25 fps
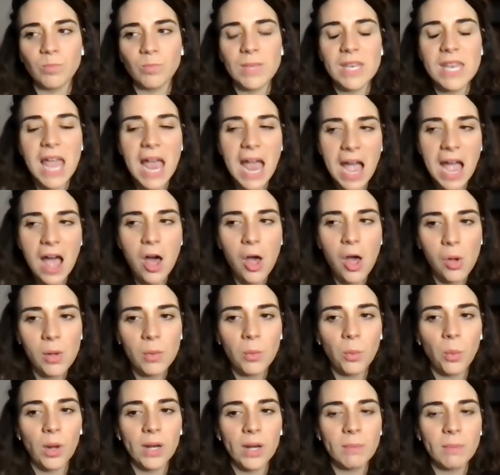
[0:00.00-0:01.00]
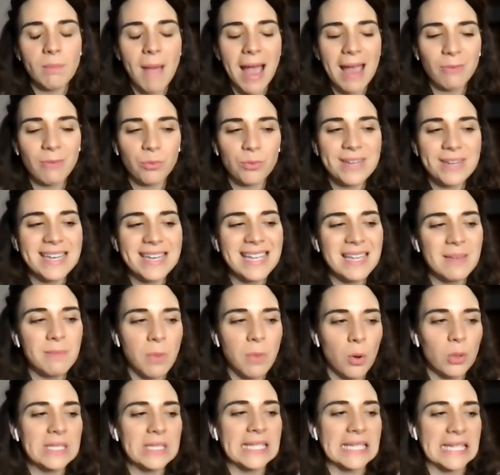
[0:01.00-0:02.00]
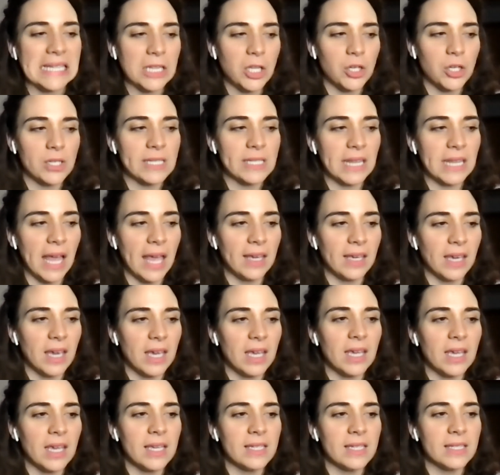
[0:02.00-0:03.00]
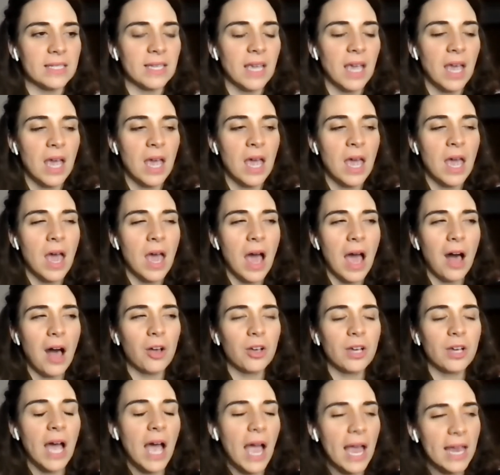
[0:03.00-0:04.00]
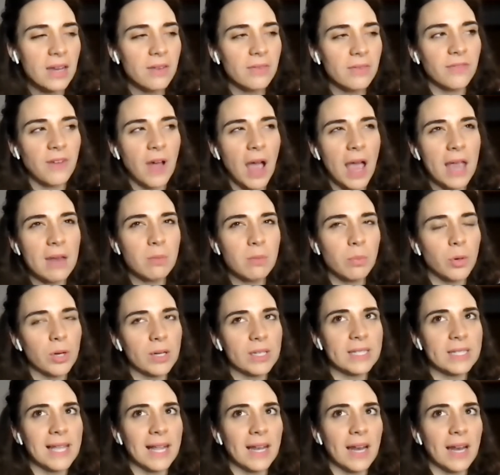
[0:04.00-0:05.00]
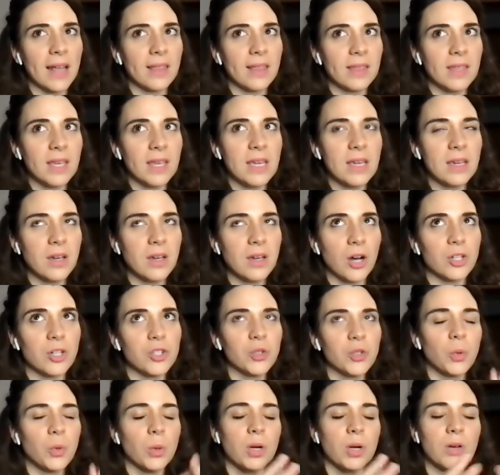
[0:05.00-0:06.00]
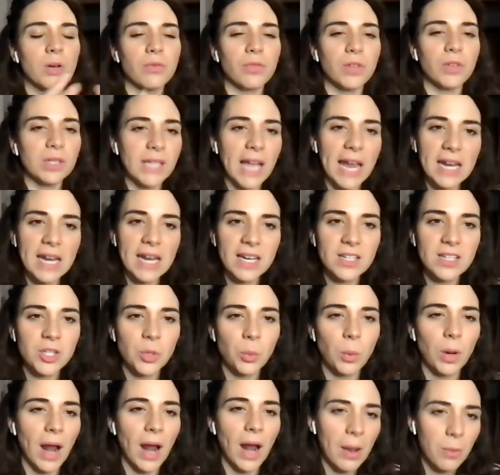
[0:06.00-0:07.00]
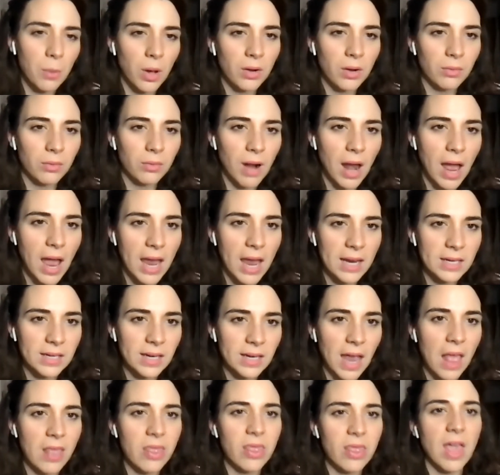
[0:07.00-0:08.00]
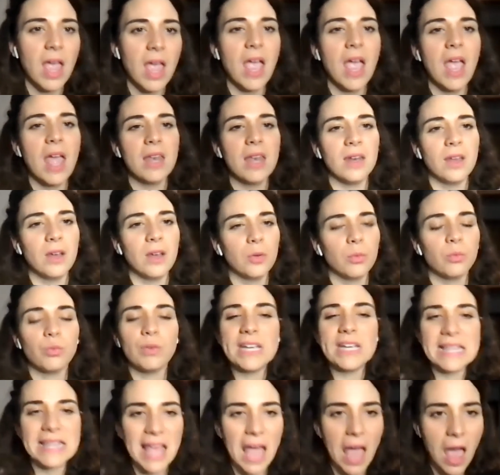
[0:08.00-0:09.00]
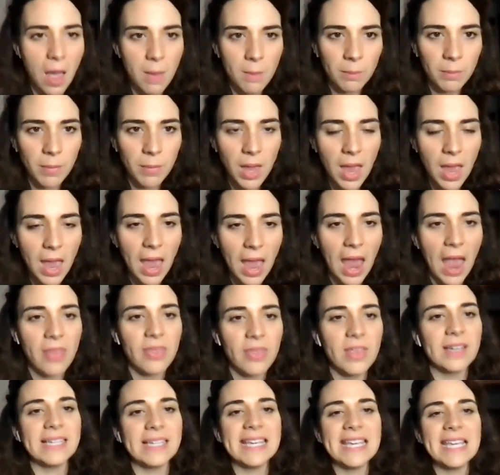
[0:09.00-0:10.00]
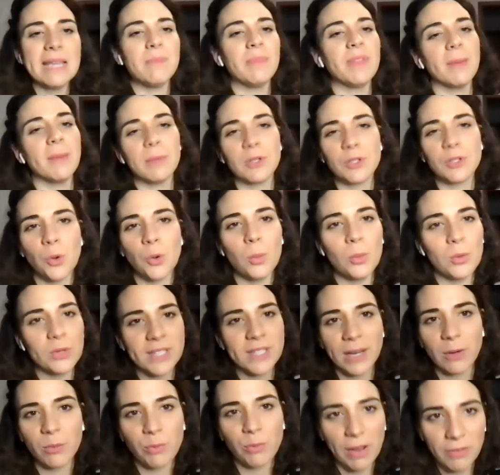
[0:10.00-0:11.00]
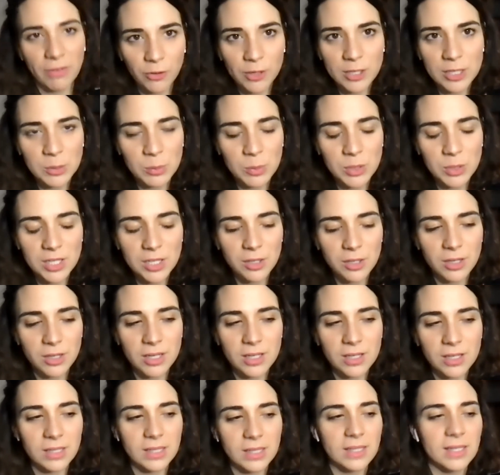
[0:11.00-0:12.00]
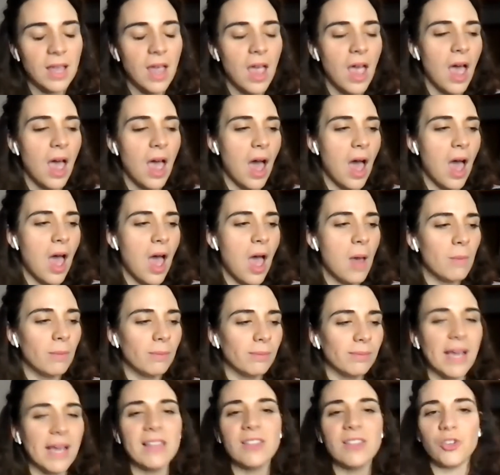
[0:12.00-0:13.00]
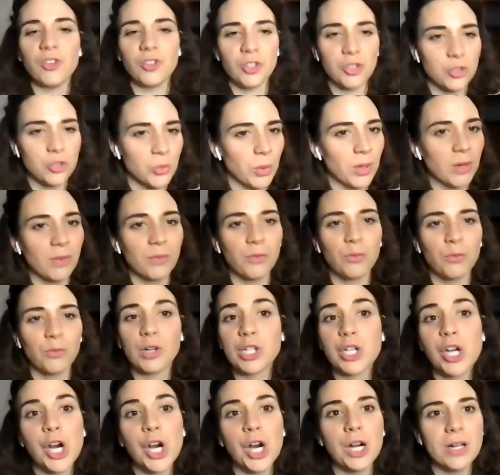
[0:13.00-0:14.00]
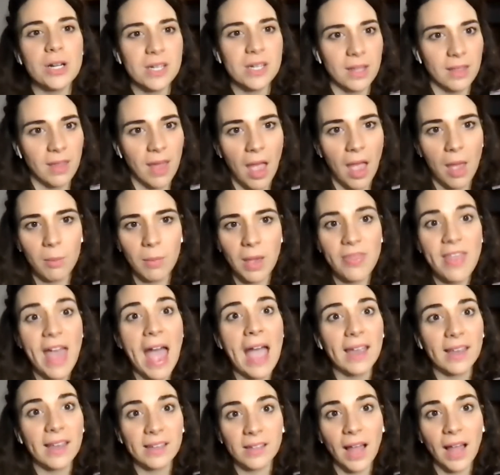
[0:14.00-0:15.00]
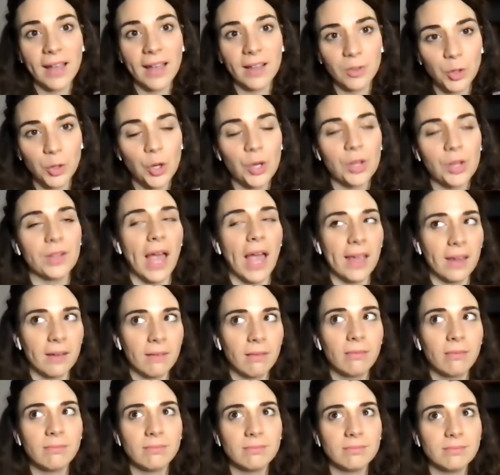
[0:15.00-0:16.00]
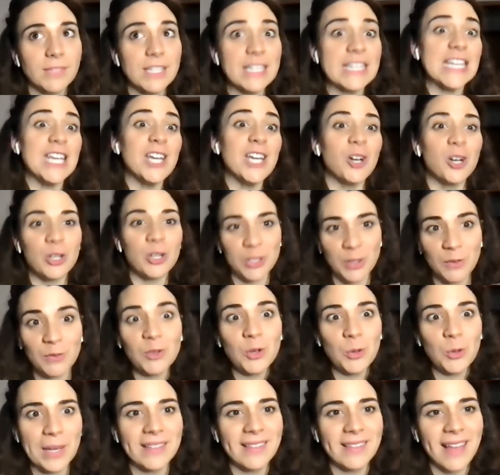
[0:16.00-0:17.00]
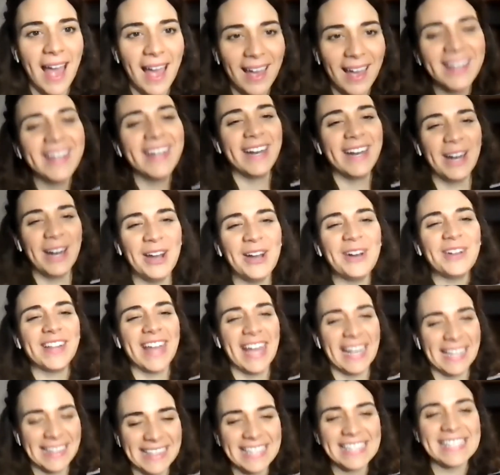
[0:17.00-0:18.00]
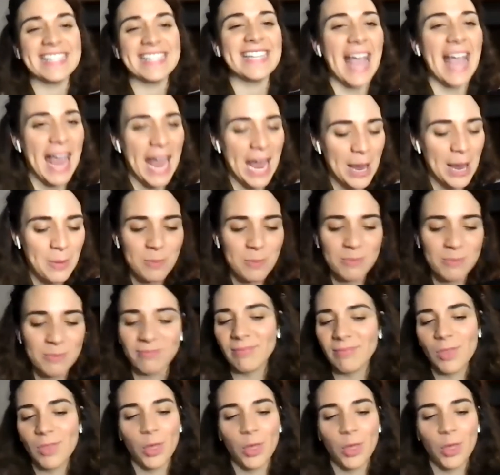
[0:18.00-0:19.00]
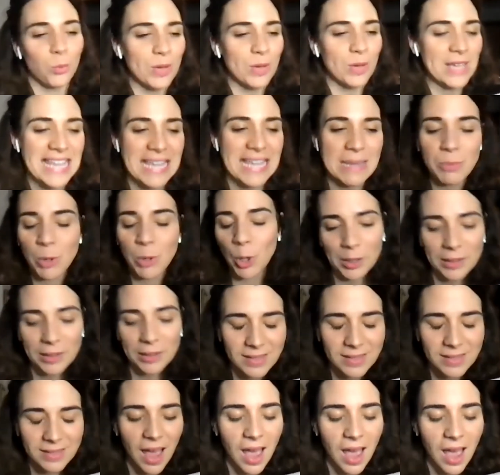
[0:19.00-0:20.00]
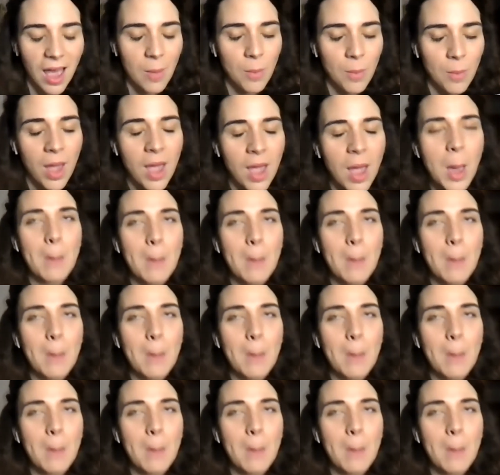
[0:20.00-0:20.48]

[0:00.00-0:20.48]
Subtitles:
Now what my reading mostly looks like is I'll kind of find books that I think are sort of related to what I want to write, and then read them and then keep them as almost like reference materials, and then just sort of return to them. And that can like look like years of doing that, like the same 3 books.